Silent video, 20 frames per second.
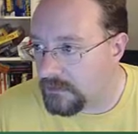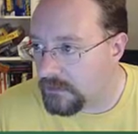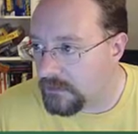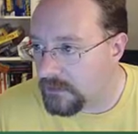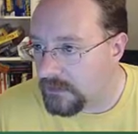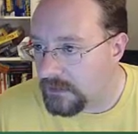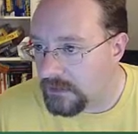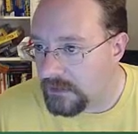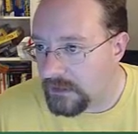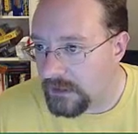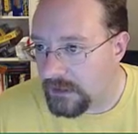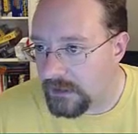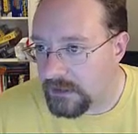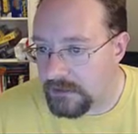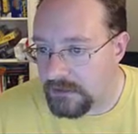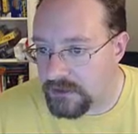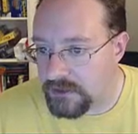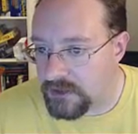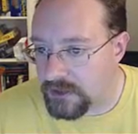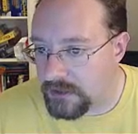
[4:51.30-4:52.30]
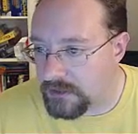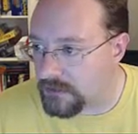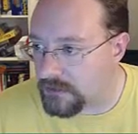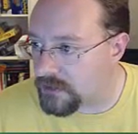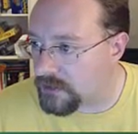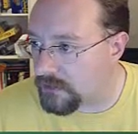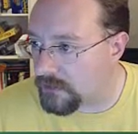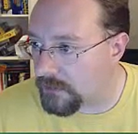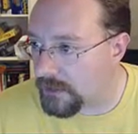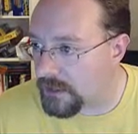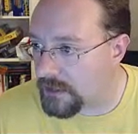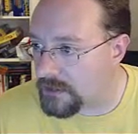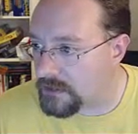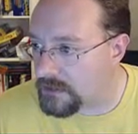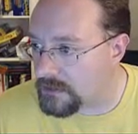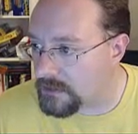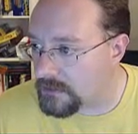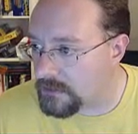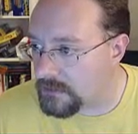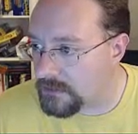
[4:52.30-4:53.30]
English US,
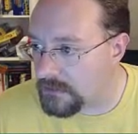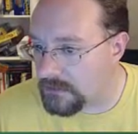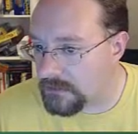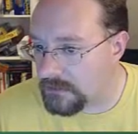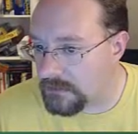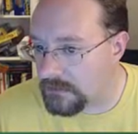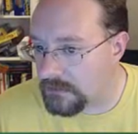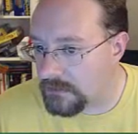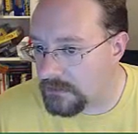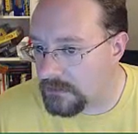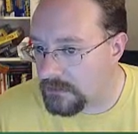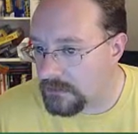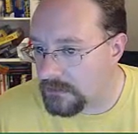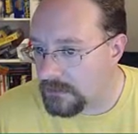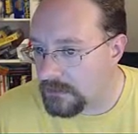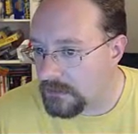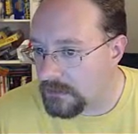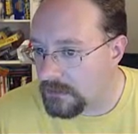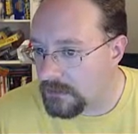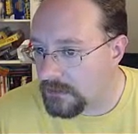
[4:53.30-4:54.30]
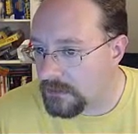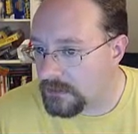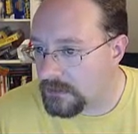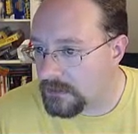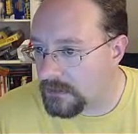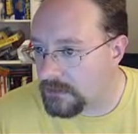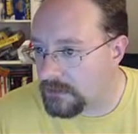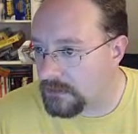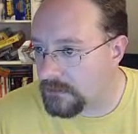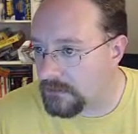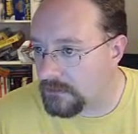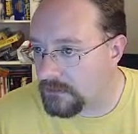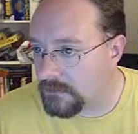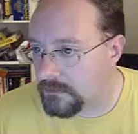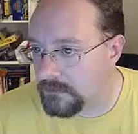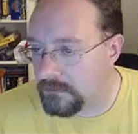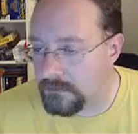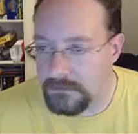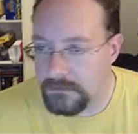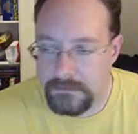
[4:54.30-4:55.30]
continue,
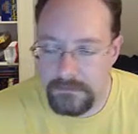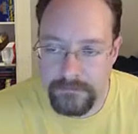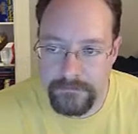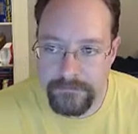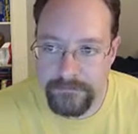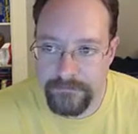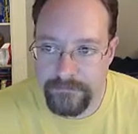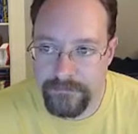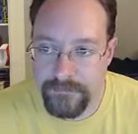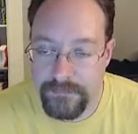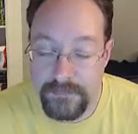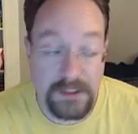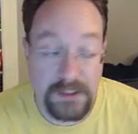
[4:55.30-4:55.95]
again,